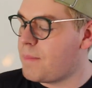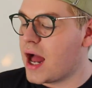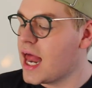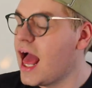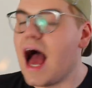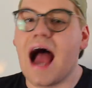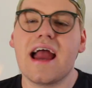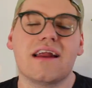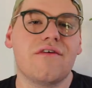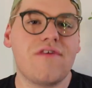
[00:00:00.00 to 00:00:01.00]
but I
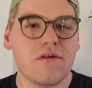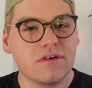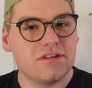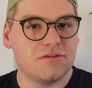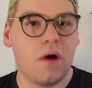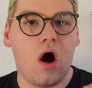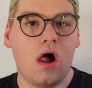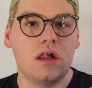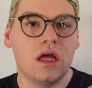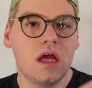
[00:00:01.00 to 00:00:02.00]
had a very
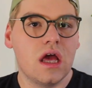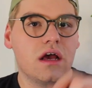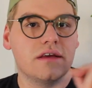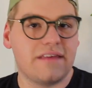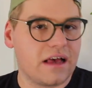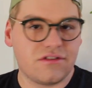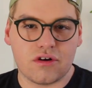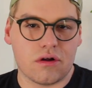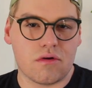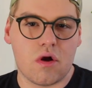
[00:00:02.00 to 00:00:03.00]
small Sassy
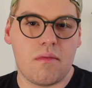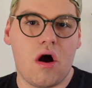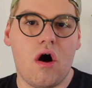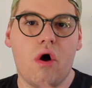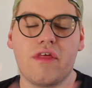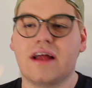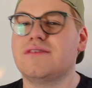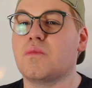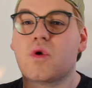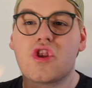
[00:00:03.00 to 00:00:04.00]
Girl Aroma haul that
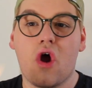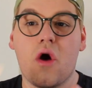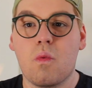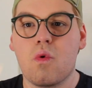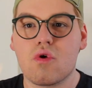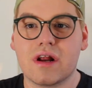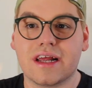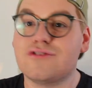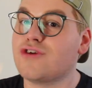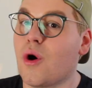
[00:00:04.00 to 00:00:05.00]
would not warrant
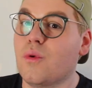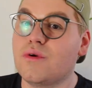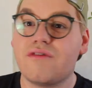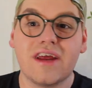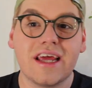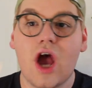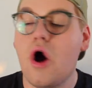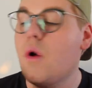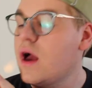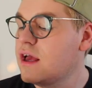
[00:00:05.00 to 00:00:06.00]
its own
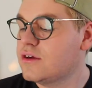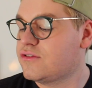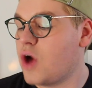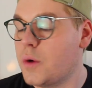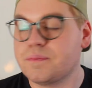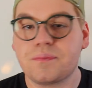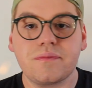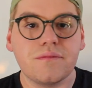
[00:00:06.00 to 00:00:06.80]
video, so